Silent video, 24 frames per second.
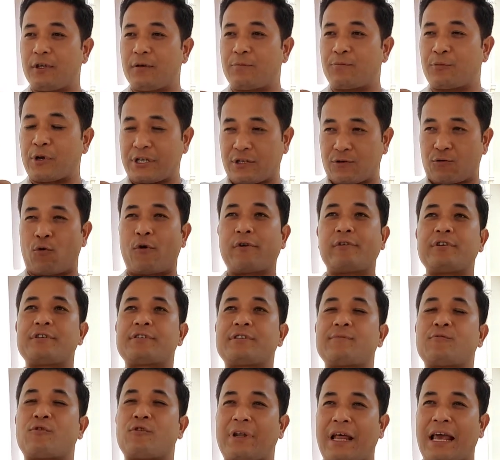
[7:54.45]

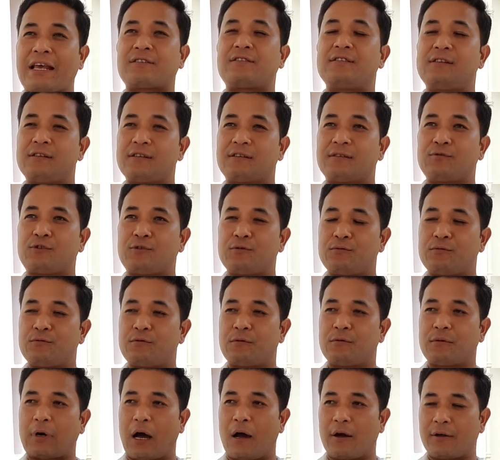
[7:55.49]
patriotism or nationalism
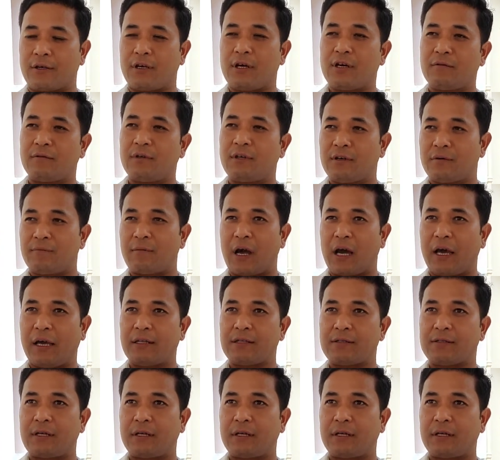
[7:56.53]
to our younger minds,